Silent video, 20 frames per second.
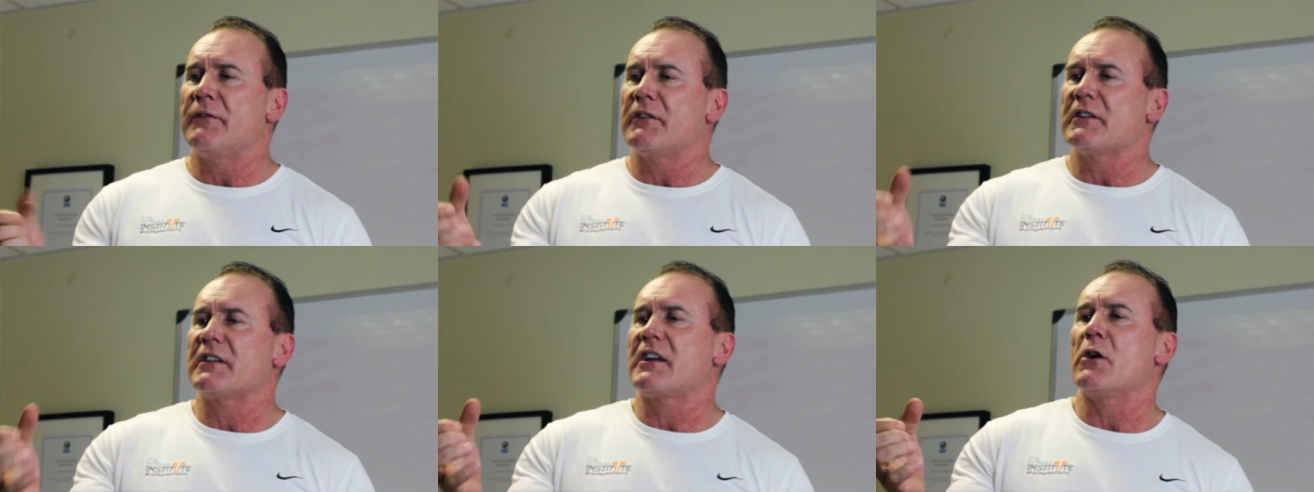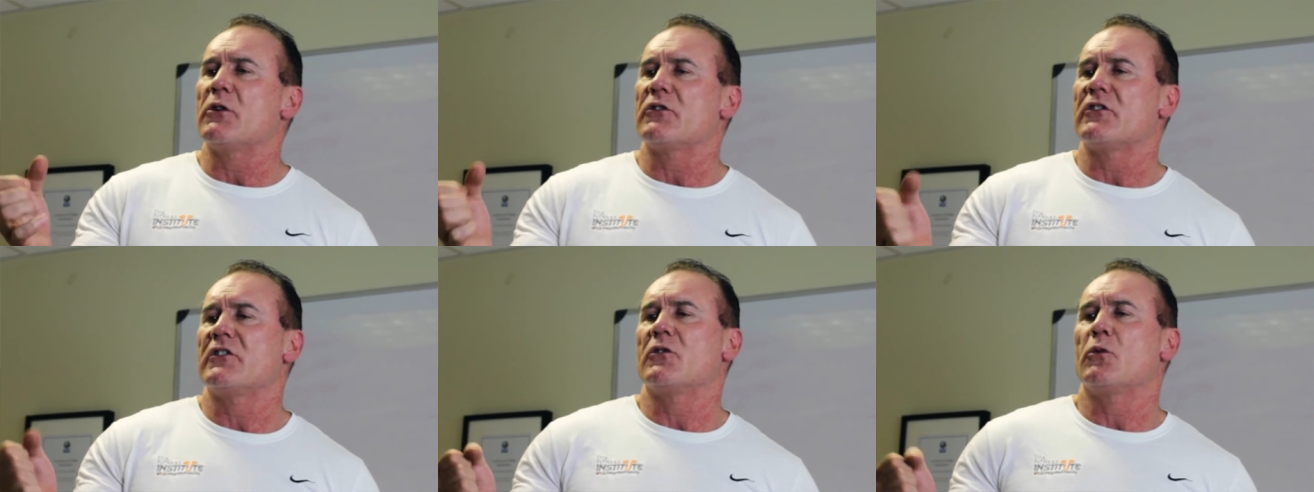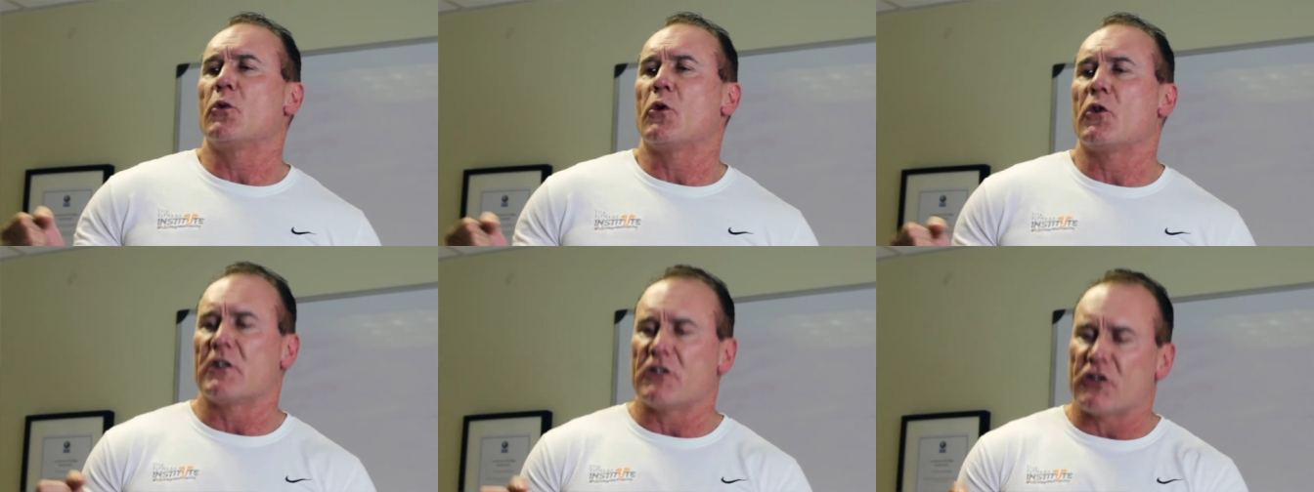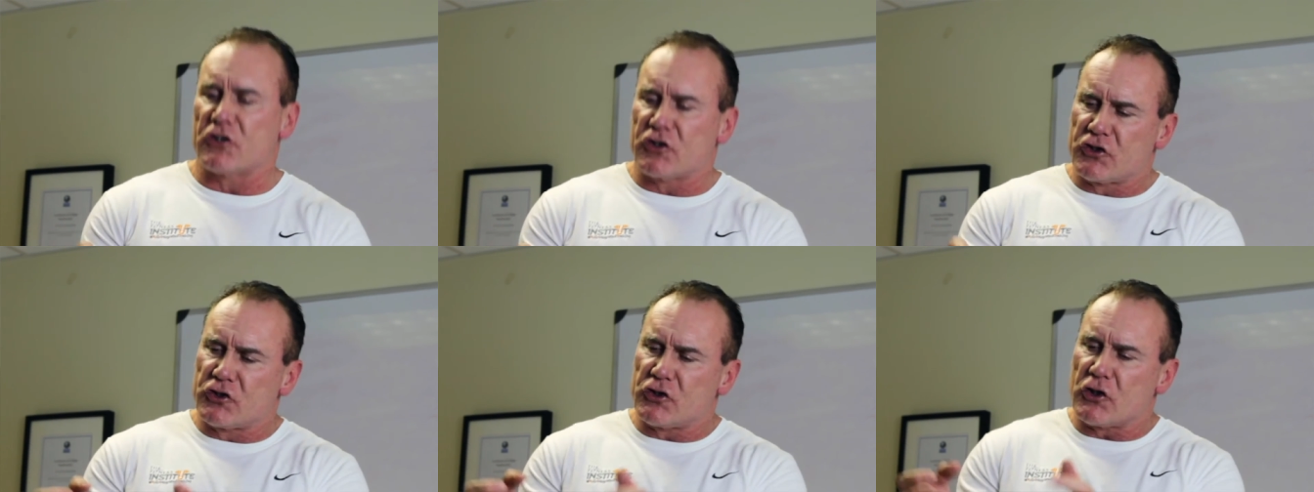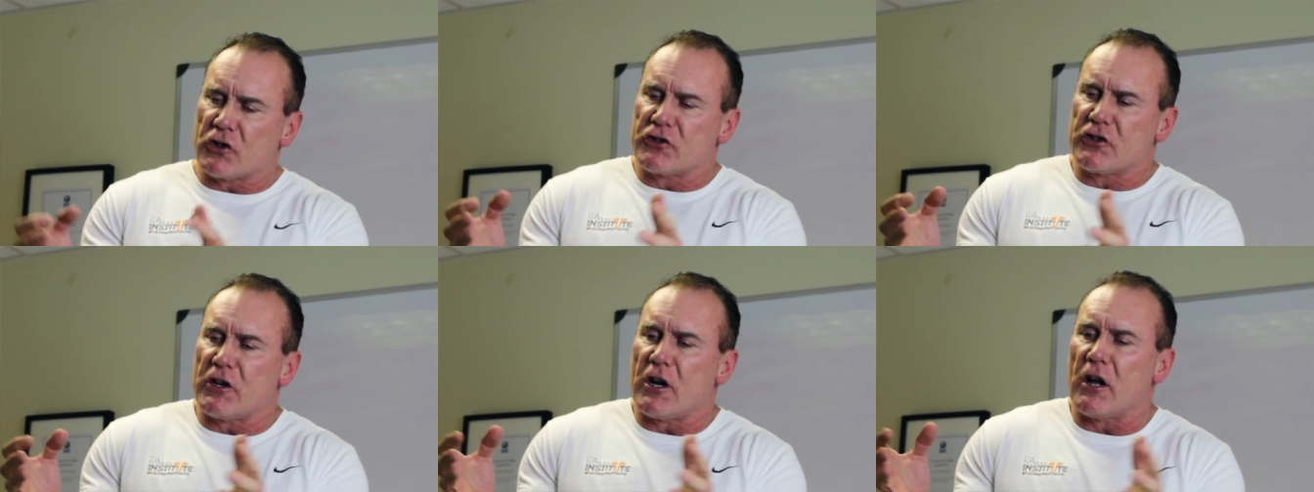just the support that
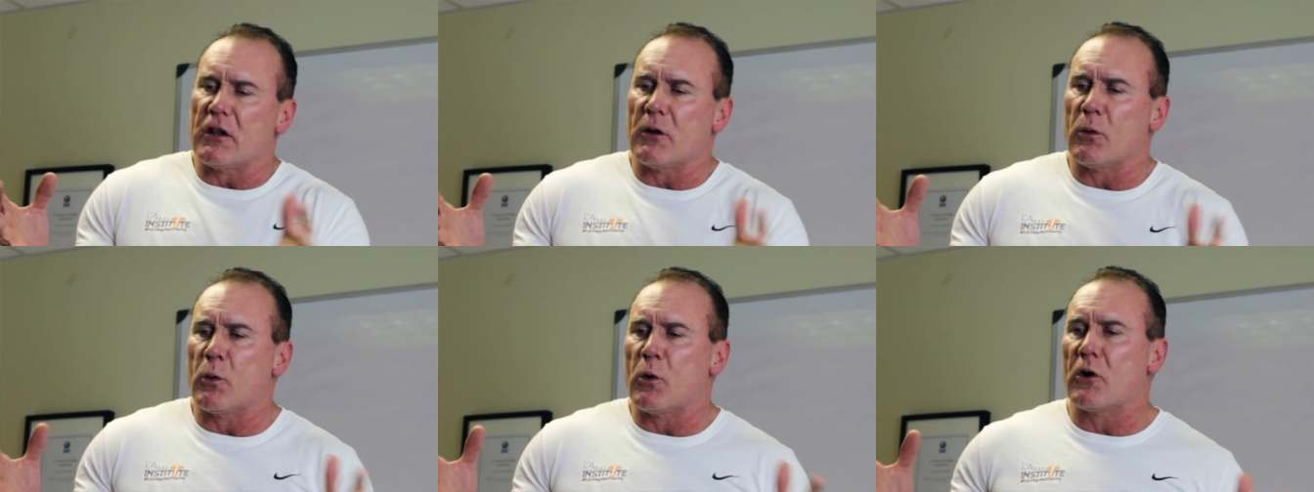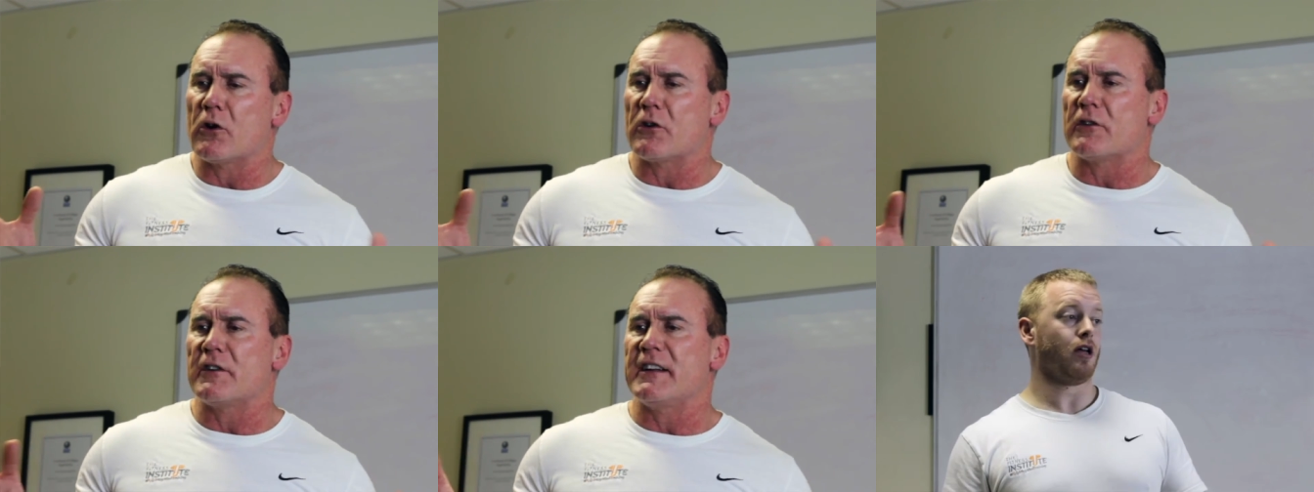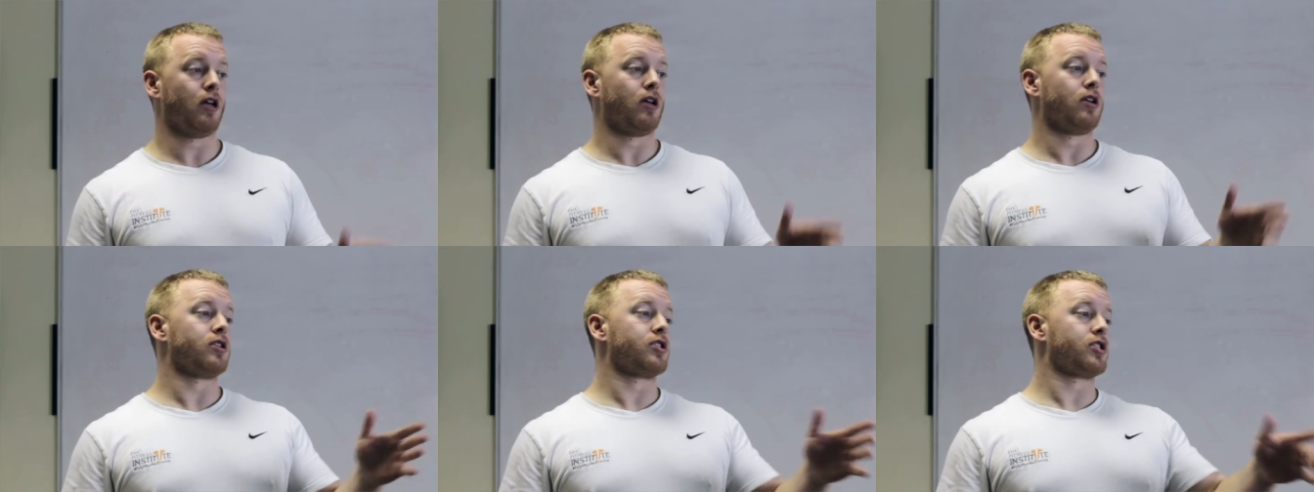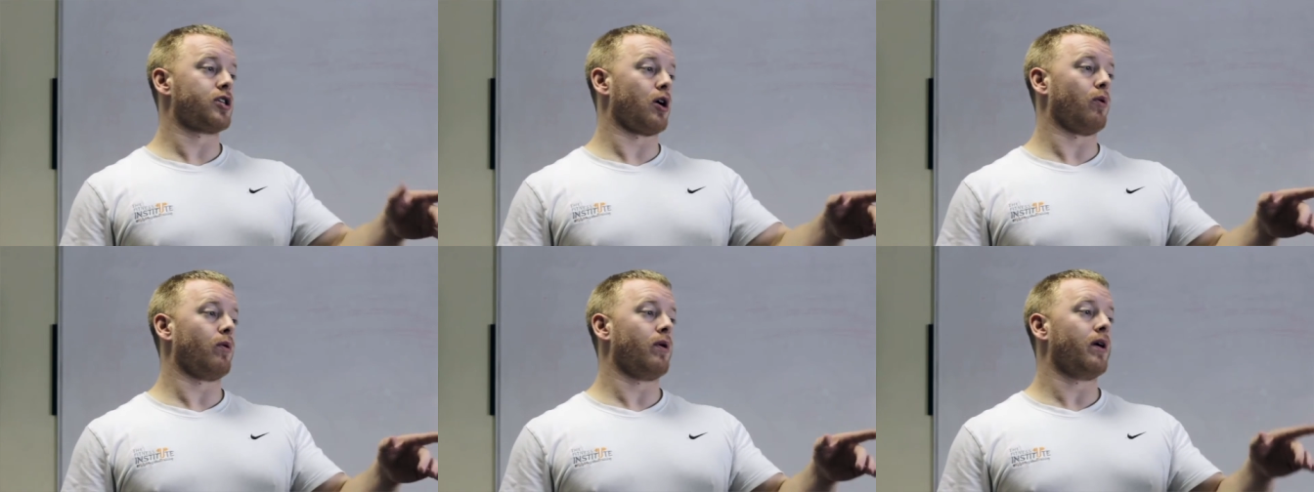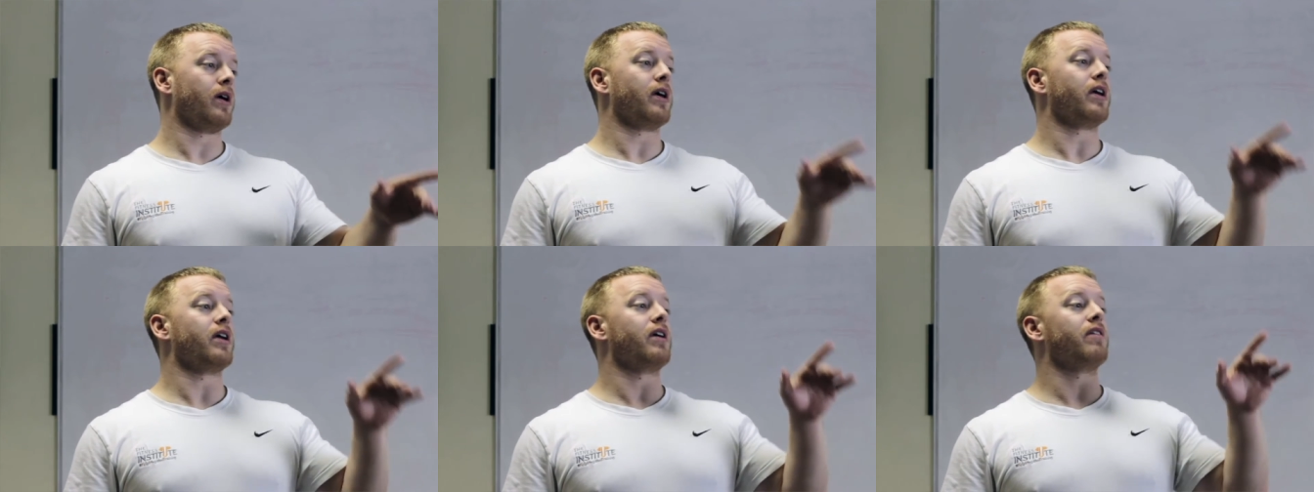you get, the
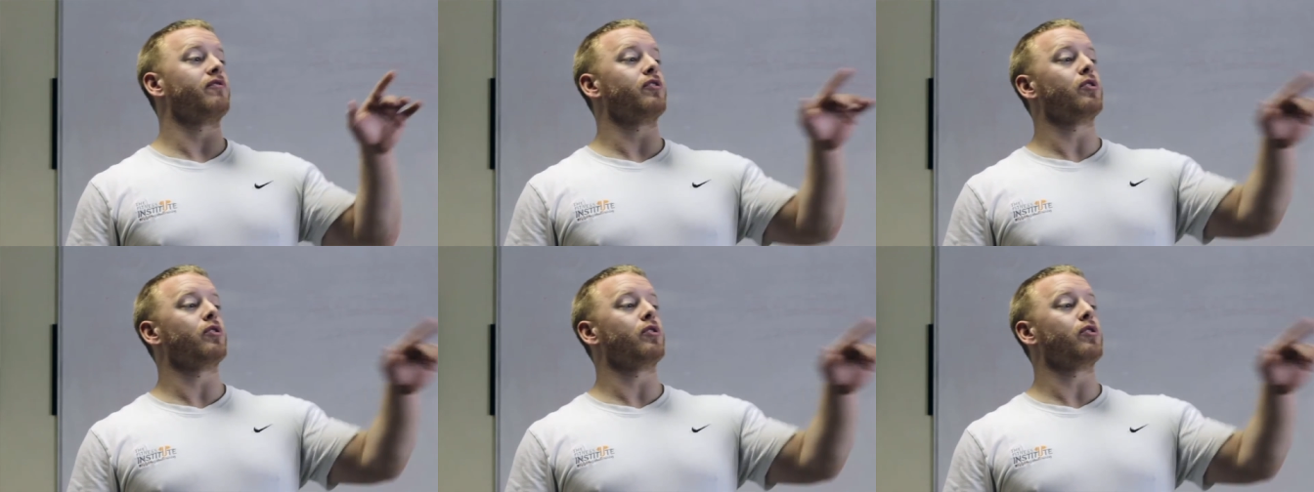nutrition, the,